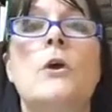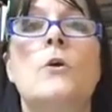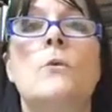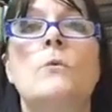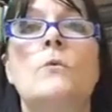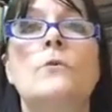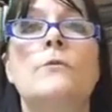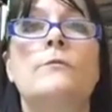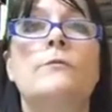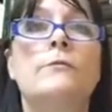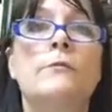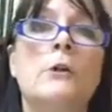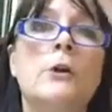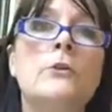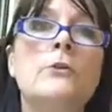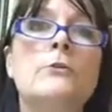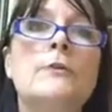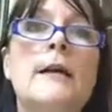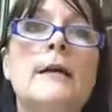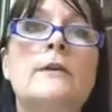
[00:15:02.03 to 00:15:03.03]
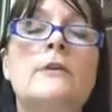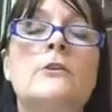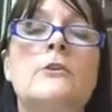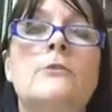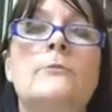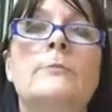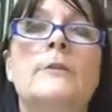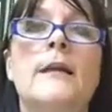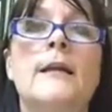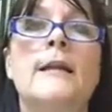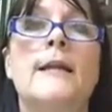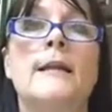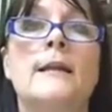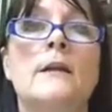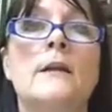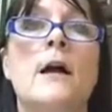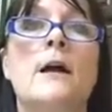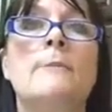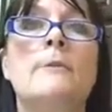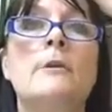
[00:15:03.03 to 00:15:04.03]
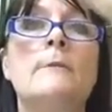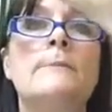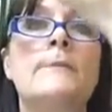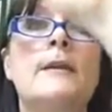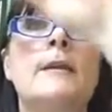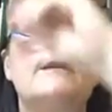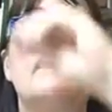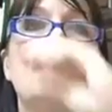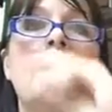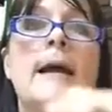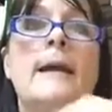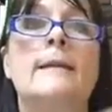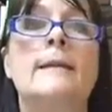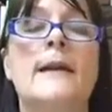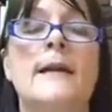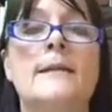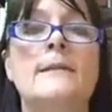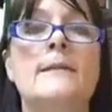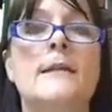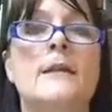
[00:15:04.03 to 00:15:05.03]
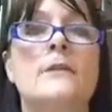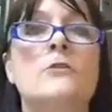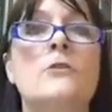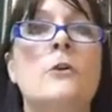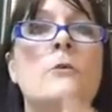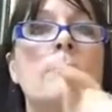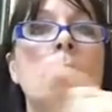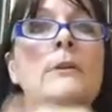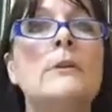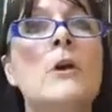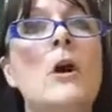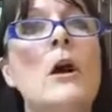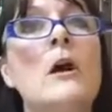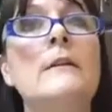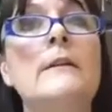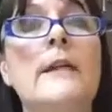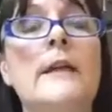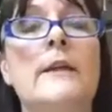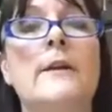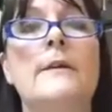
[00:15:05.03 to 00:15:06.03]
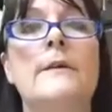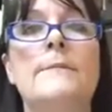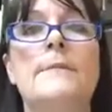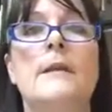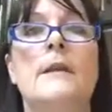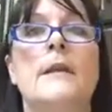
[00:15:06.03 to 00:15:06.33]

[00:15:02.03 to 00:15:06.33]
will float around in your blood and gobble up any bad guys that don't belong there